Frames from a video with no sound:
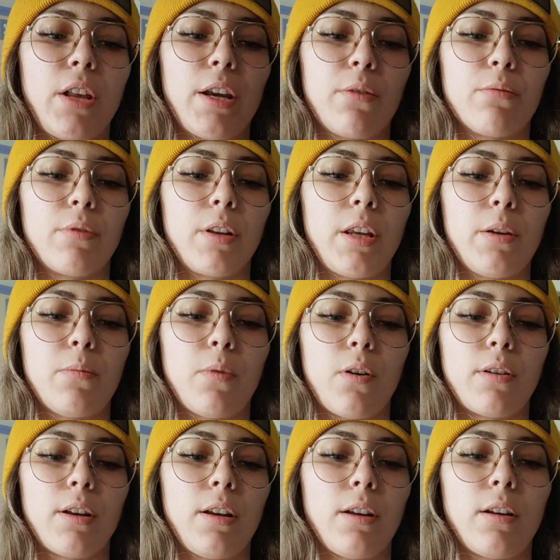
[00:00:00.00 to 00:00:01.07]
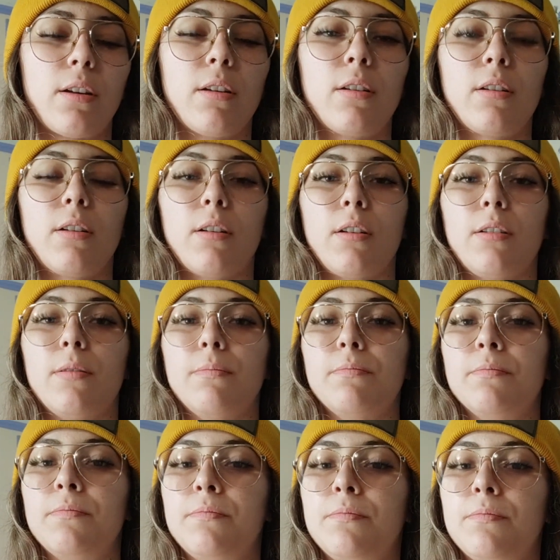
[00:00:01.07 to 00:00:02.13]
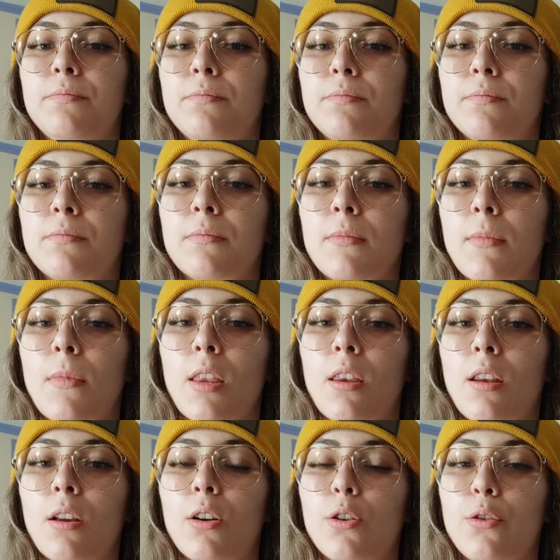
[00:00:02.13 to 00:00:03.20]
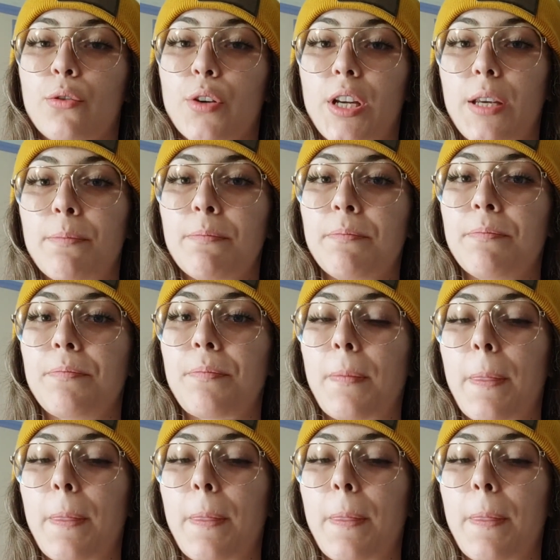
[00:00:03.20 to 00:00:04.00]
like really wanting cream.